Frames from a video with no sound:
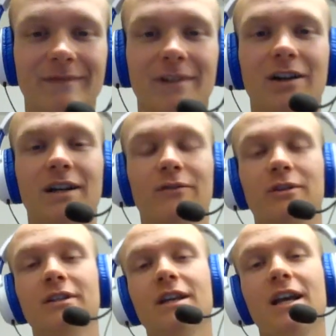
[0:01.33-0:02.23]
Alright
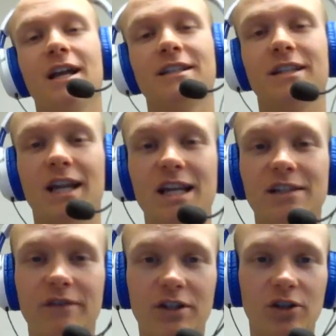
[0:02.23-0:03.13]
everyone,
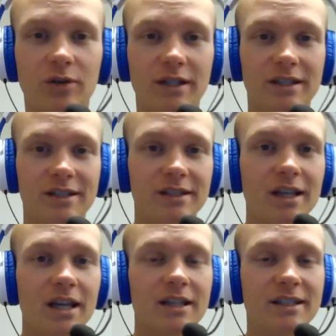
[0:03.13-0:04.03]
today's video
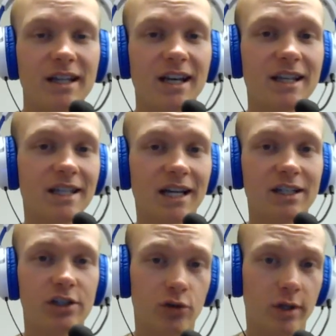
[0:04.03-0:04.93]
is City
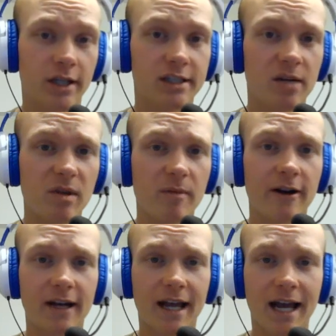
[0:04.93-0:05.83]
Design 2, and it's going to be
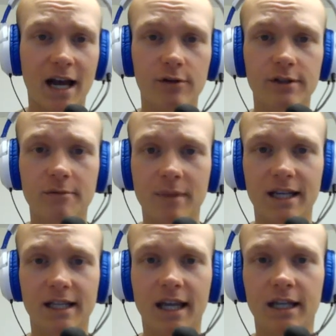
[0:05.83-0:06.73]
about how to
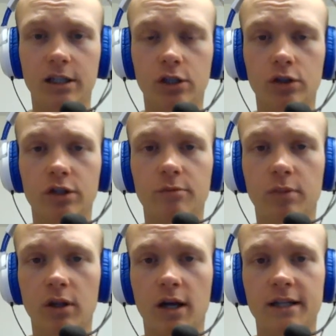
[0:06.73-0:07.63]
make a good
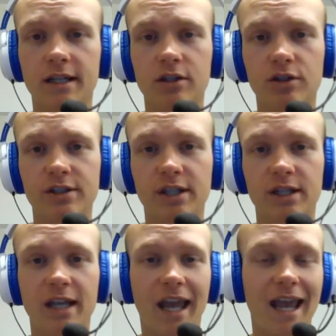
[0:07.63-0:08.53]
plot in your
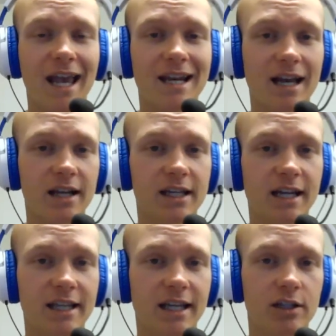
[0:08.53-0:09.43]
city and how to
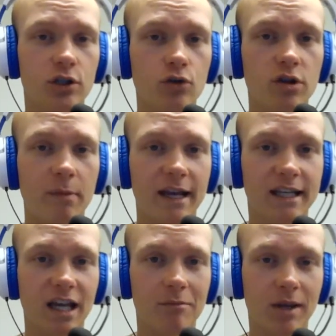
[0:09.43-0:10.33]
connect that to the
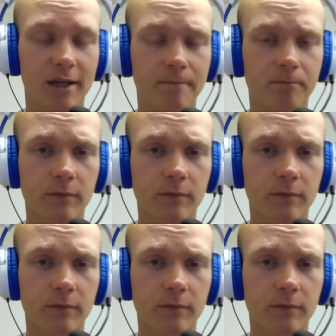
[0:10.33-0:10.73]
main campaign.